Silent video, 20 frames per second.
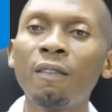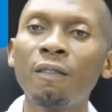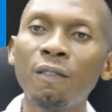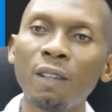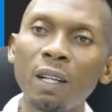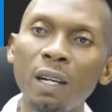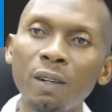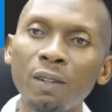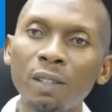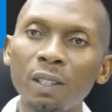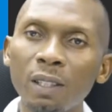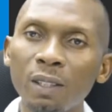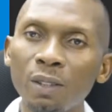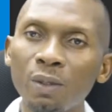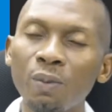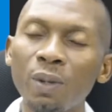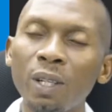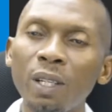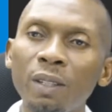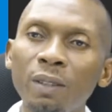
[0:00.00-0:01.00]
flowers as
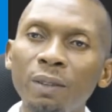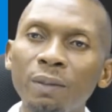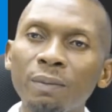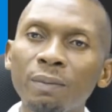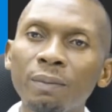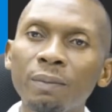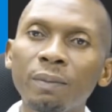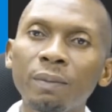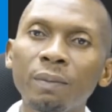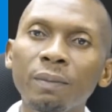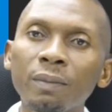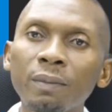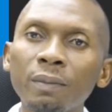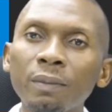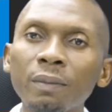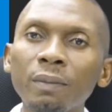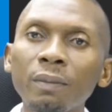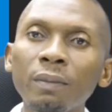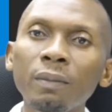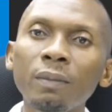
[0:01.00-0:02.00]
well.
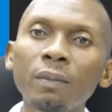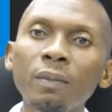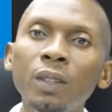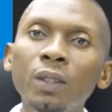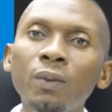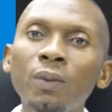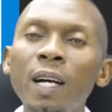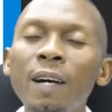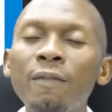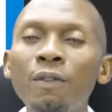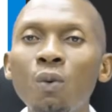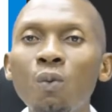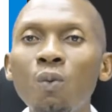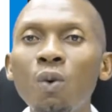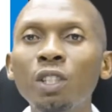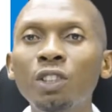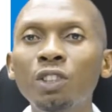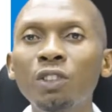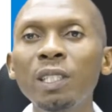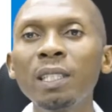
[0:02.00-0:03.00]
We have the
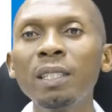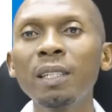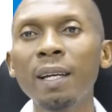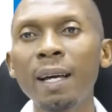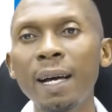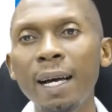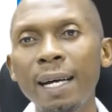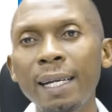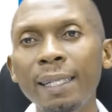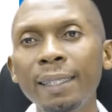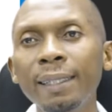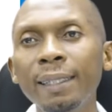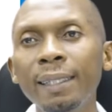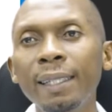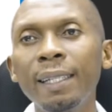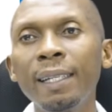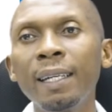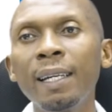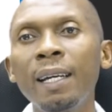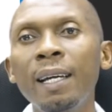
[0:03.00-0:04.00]
watering can
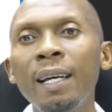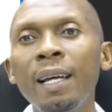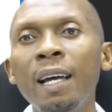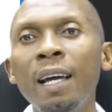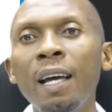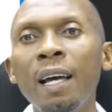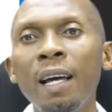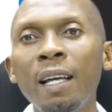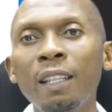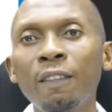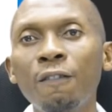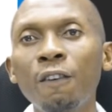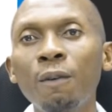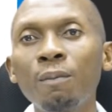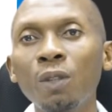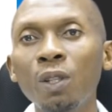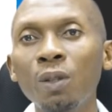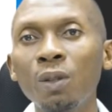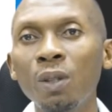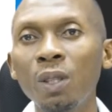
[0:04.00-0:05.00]
and from
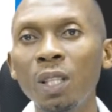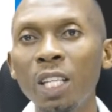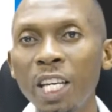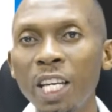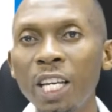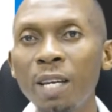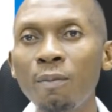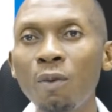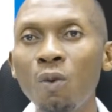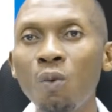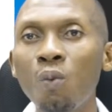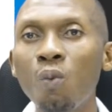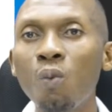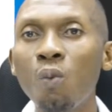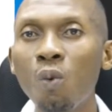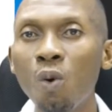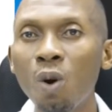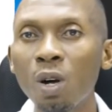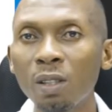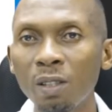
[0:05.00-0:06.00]
the name
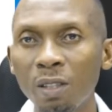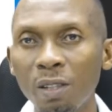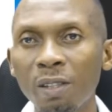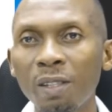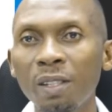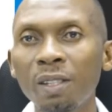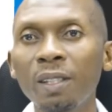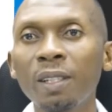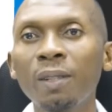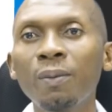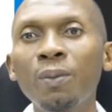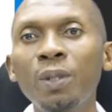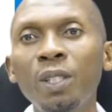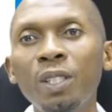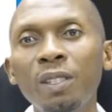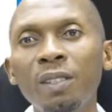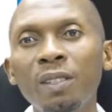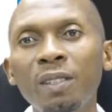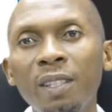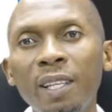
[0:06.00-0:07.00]
water
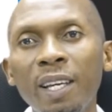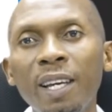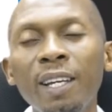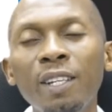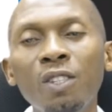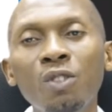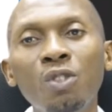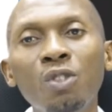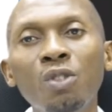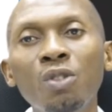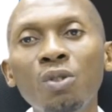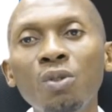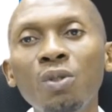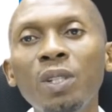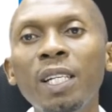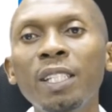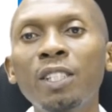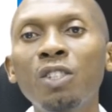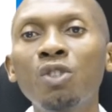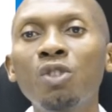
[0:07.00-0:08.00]
which is there you should know
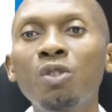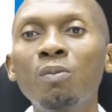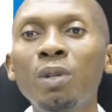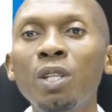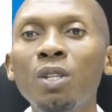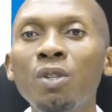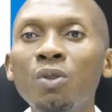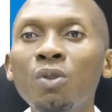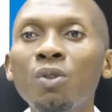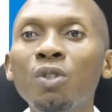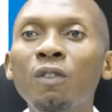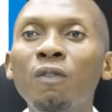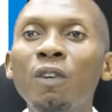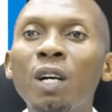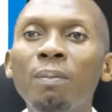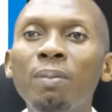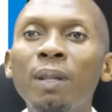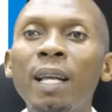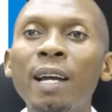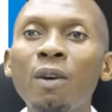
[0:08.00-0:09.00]
that it should be used for
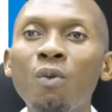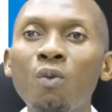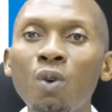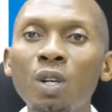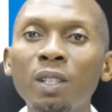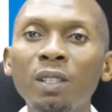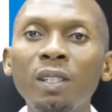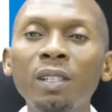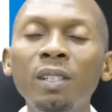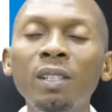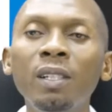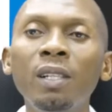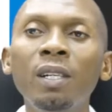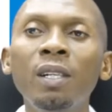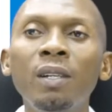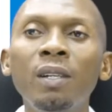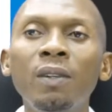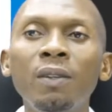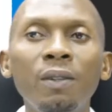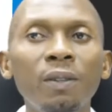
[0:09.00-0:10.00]
applying water
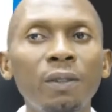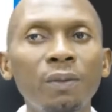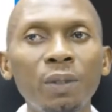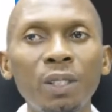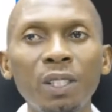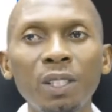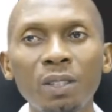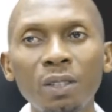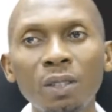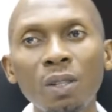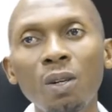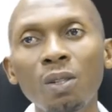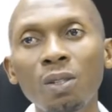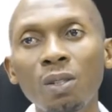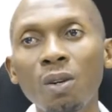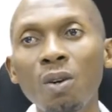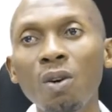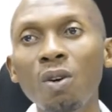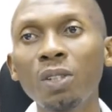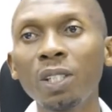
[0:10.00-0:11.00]
uh, which is
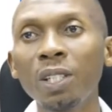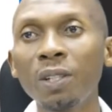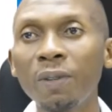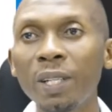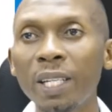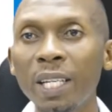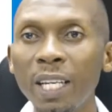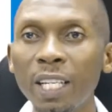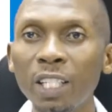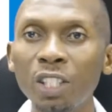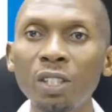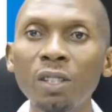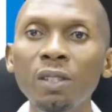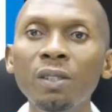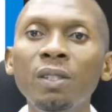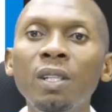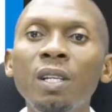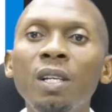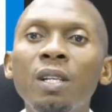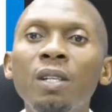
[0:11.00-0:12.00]
also called irrigation.
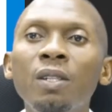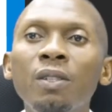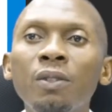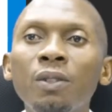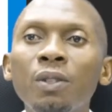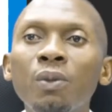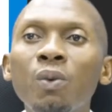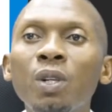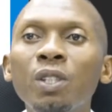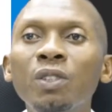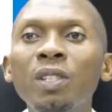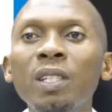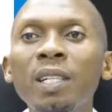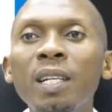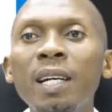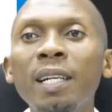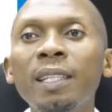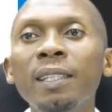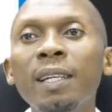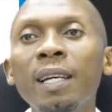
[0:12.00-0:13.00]
So the watering
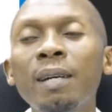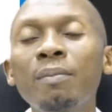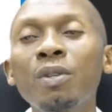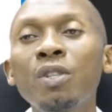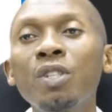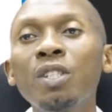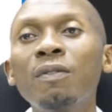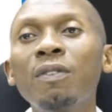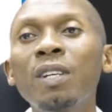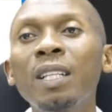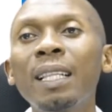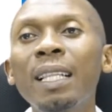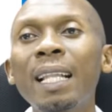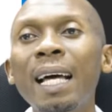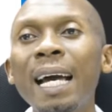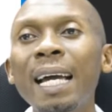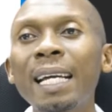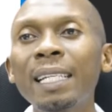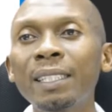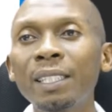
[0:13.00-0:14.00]
can can be used for
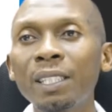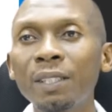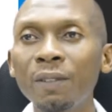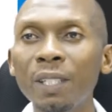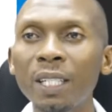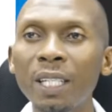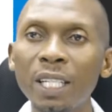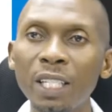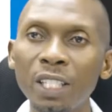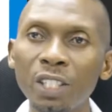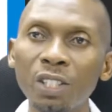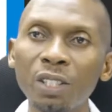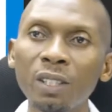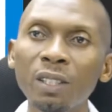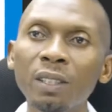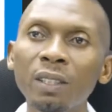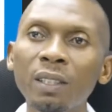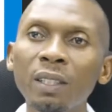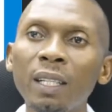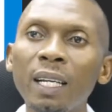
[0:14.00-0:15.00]
light
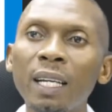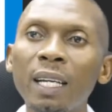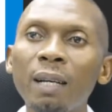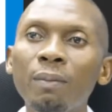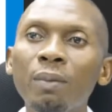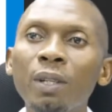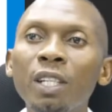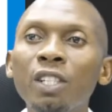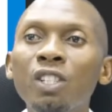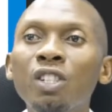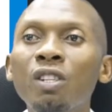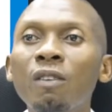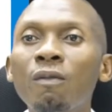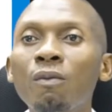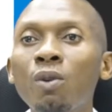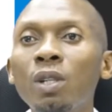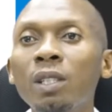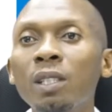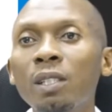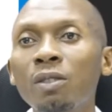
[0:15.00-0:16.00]
irrigation like application of
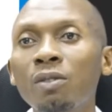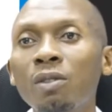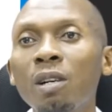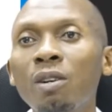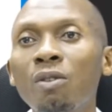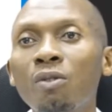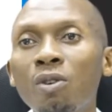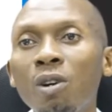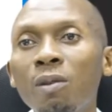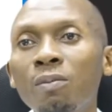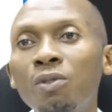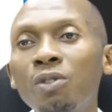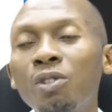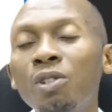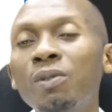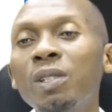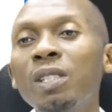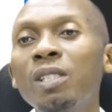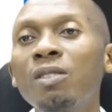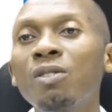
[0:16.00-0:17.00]
water to our crops
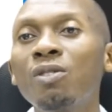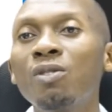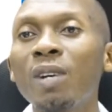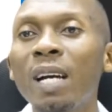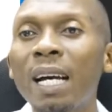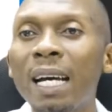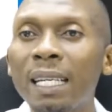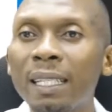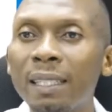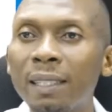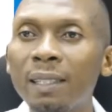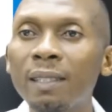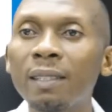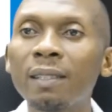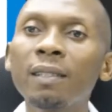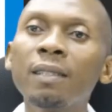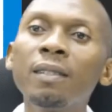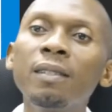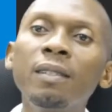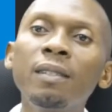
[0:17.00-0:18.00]
during the dry
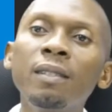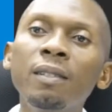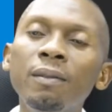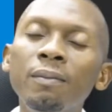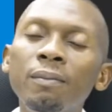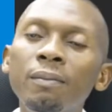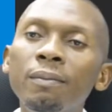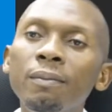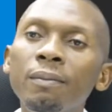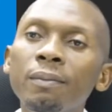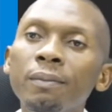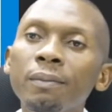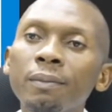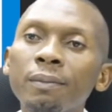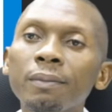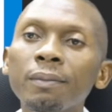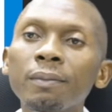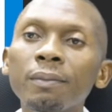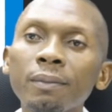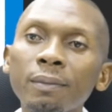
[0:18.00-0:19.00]
season
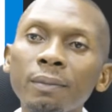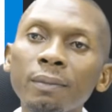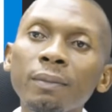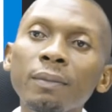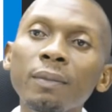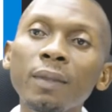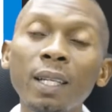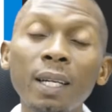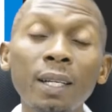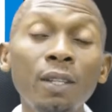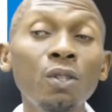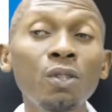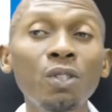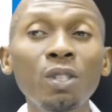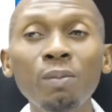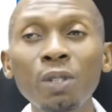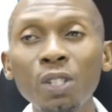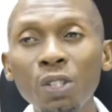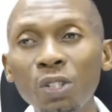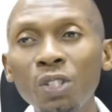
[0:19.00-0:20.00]
can also
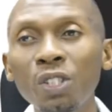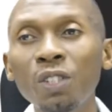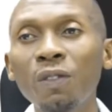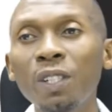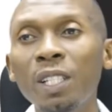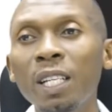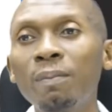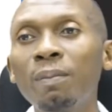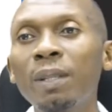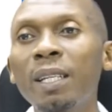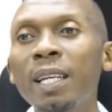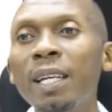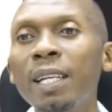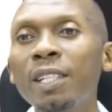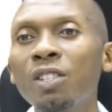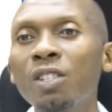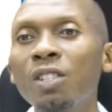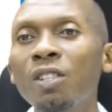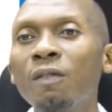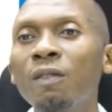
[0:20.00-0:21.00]
be used for the
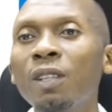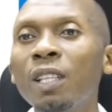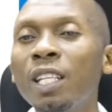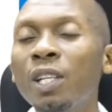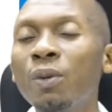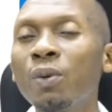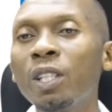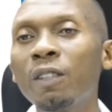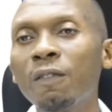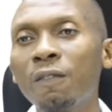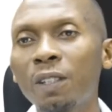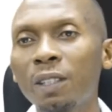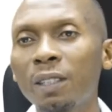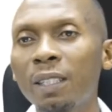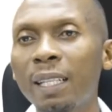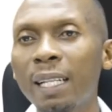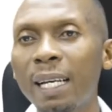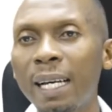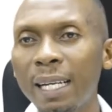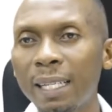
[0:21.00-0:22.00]
application of liquid
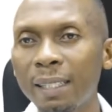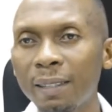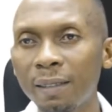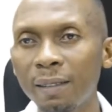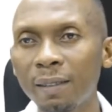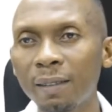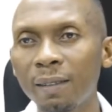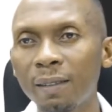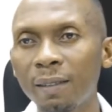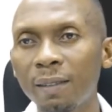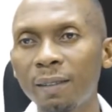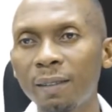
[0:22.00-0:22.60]
fertilizers,